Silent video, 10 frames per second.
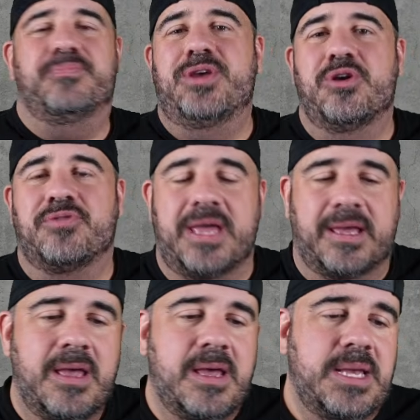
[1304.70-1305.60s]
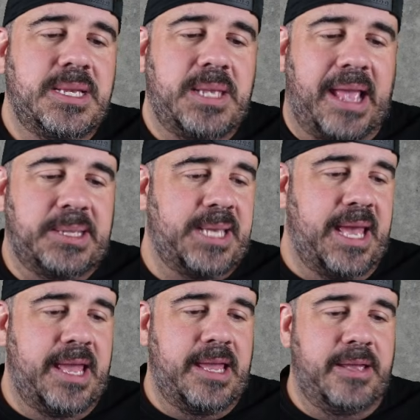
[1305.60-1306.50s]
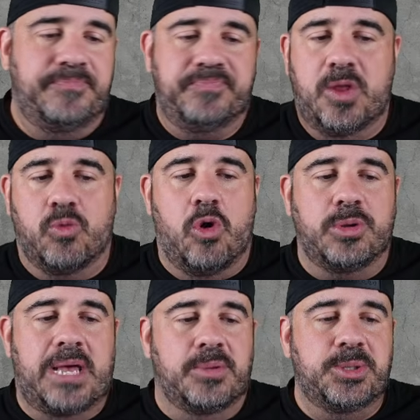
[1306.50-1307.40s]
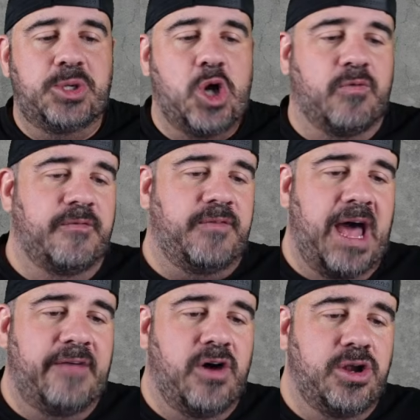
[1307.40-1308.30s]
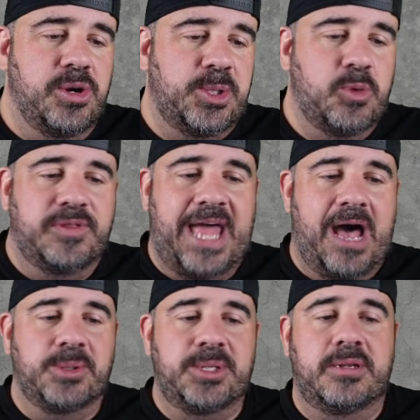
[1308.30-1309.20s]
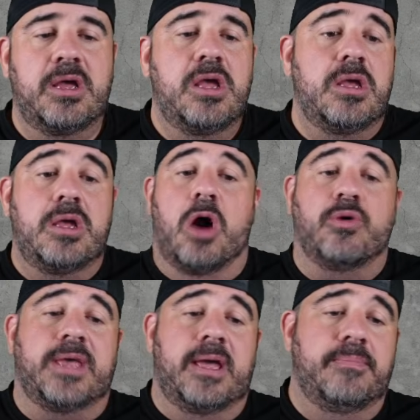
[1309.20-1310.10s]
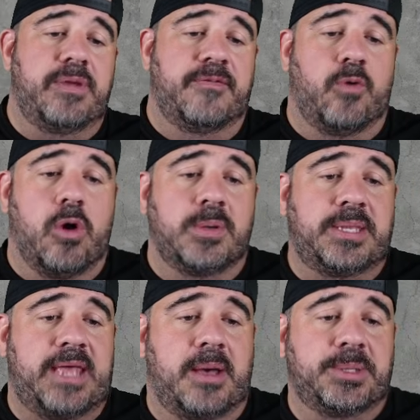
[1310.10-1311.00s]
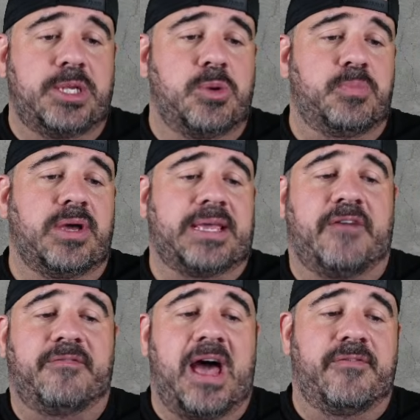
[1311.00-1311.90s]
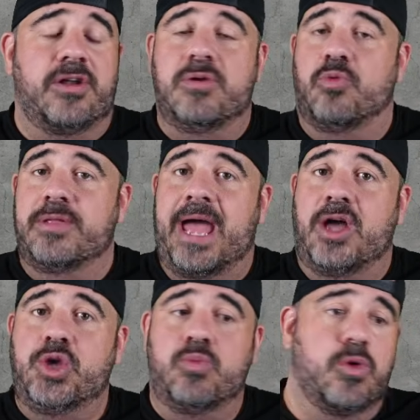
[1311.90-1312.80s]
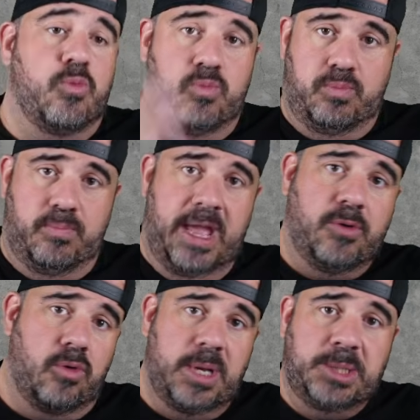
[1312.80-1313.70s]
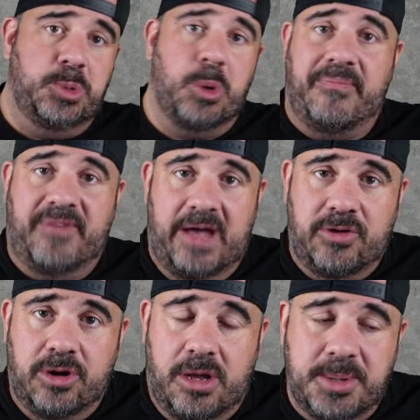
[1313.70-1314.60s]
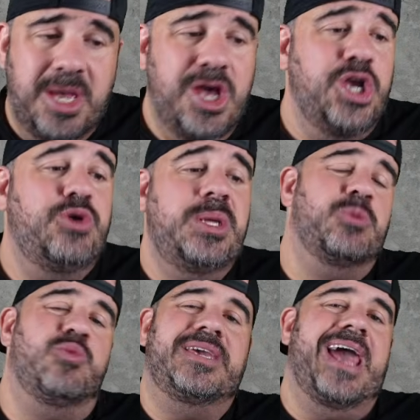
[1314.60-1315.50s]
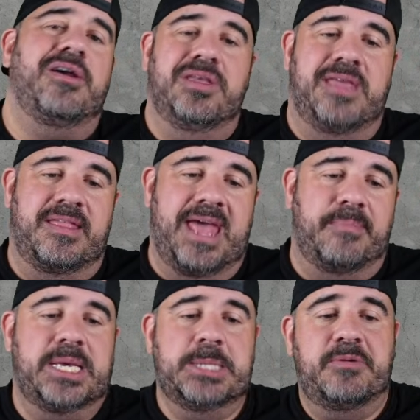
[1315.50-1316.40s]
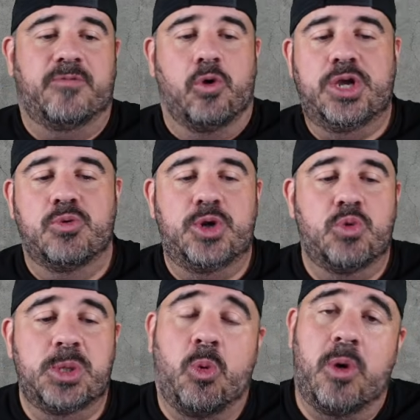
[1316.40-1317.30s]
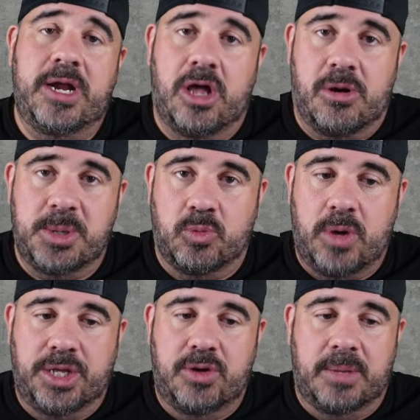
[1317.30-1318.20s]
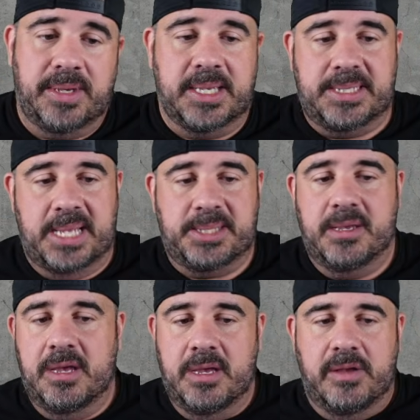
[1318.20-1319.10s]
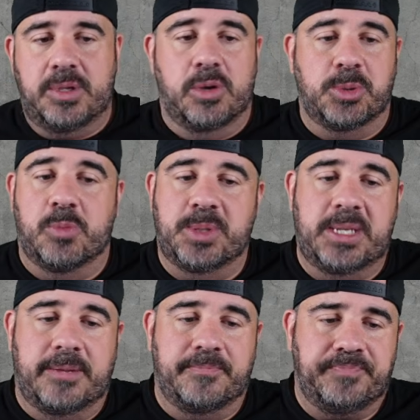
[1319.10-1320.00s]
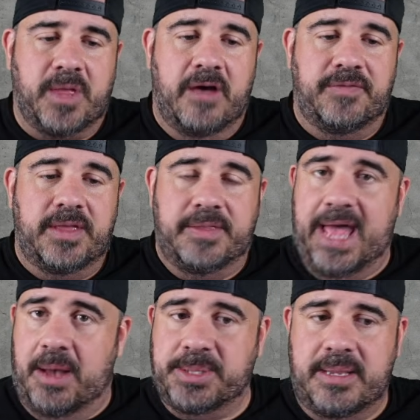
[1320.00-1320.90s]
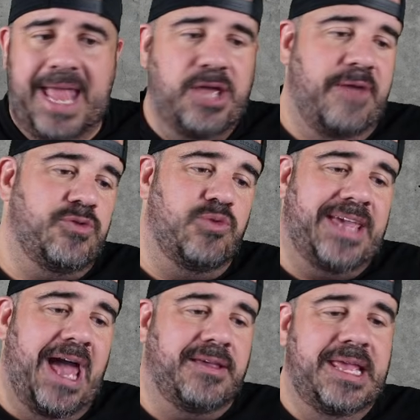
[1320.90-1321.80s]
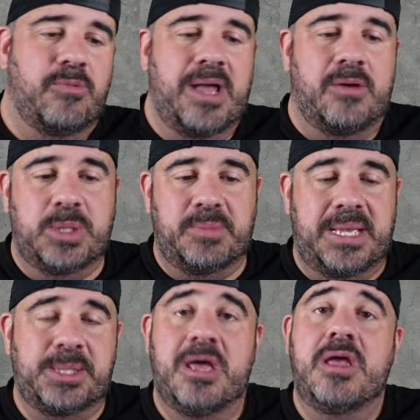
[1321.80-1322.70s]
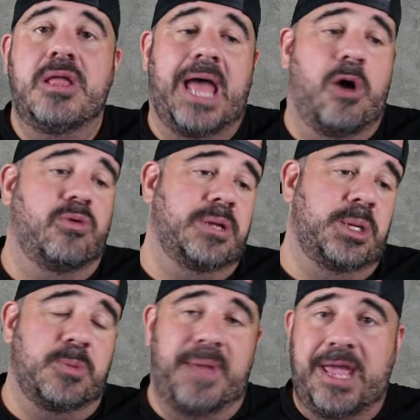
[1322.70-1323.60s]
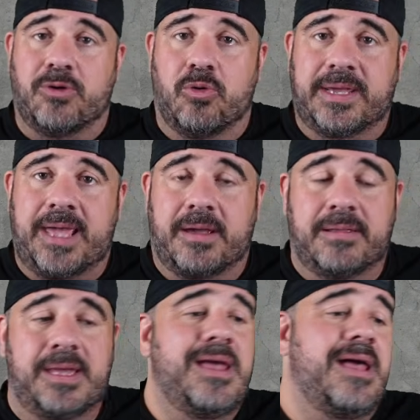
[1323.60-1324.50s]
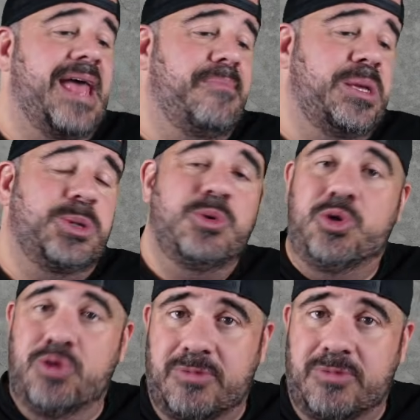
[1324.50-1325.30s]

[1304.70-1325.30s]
pure thing. Say the roll doubles, you go from 500 to 1,000. Okay, before it was 1,000, you'd pick out 500. Well, now your bankroll has dropped $500. You need to recalculate that, because before you were doing $20 a unit, because that's 2% of the 1,000. Now you have to recalculate that, which means not only does your bankroll recalculate, that means your unit